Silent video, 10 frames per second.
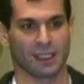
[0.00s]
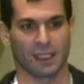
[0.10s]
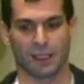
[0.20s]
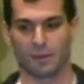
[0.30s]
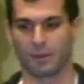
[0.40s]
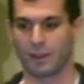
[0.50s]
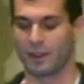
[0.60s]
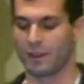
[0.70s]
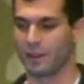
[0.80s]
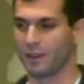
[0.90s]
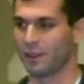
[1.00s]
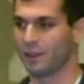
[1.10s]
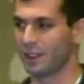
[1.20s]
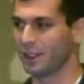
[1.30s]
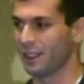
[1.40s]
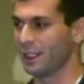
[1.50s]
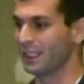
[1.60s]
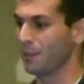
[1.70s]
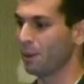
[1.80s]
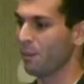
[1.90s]
a
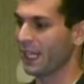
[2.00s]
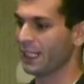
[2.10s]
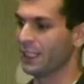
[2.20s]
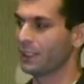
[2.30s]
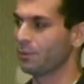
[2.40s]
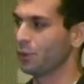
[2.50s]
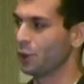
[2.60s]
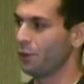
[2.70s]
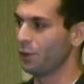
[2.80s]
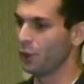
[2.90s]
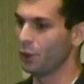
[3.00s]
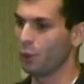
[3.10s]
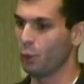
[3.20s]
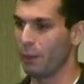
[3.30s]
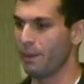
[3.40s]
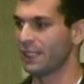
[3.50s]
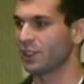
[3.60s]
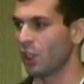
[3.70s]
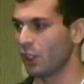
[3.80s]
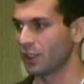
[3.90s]
simple mechanism to view
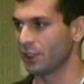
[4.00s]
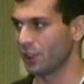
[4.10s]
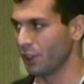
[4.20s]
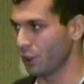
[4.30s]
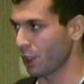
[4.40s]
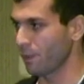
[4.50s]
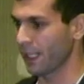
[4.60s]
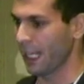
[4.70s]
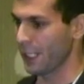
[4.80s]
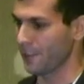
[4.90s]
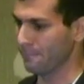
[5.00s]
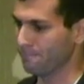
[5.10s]
web-based content in your application.